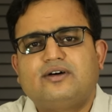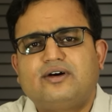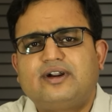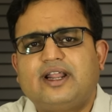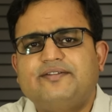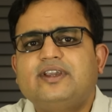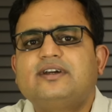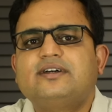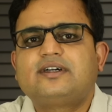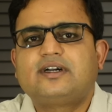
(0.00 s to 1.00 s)
or
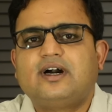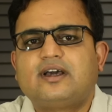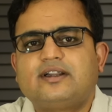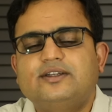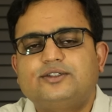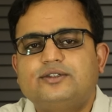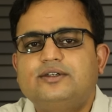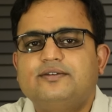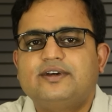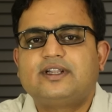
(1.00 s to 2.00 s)
driving a car, you
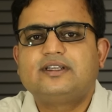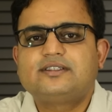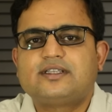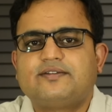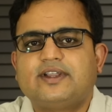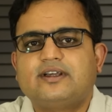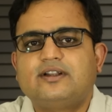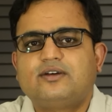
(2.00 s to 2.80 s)
should wear a cervical